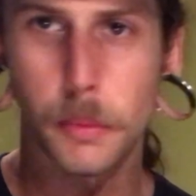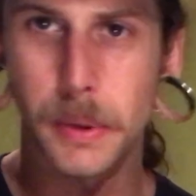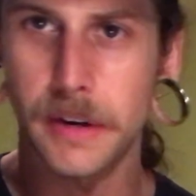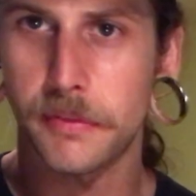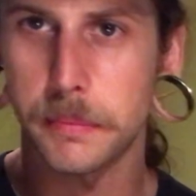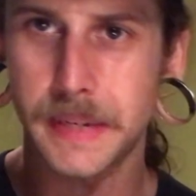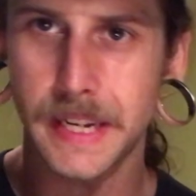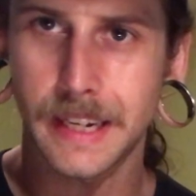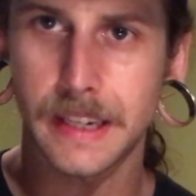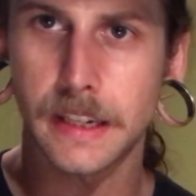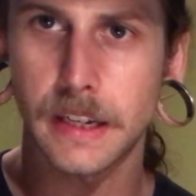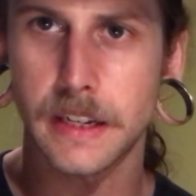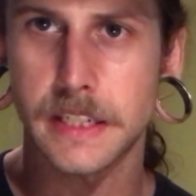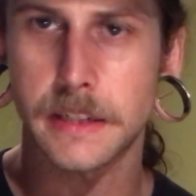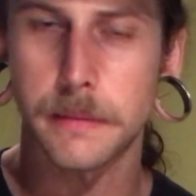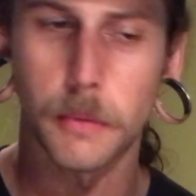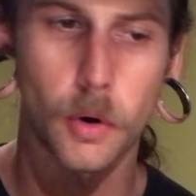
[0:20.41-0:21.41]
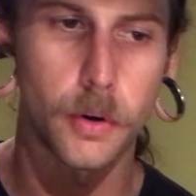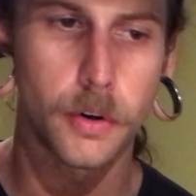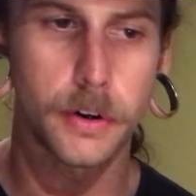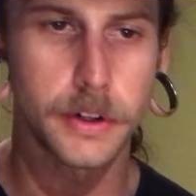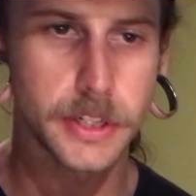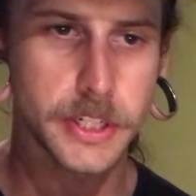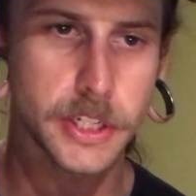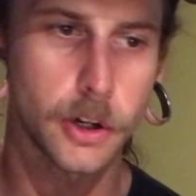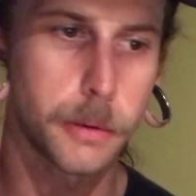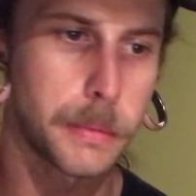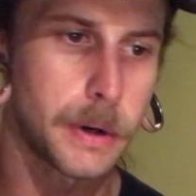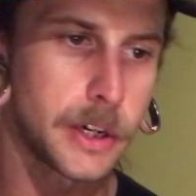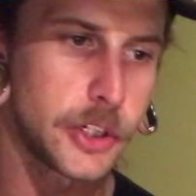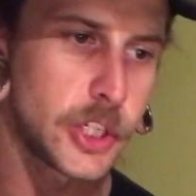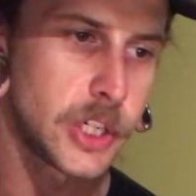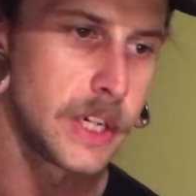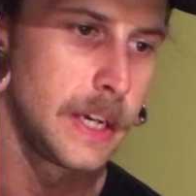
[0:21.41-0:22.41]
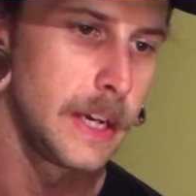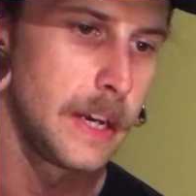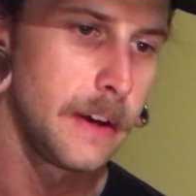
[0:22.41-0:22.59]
away from taking custom orders so much.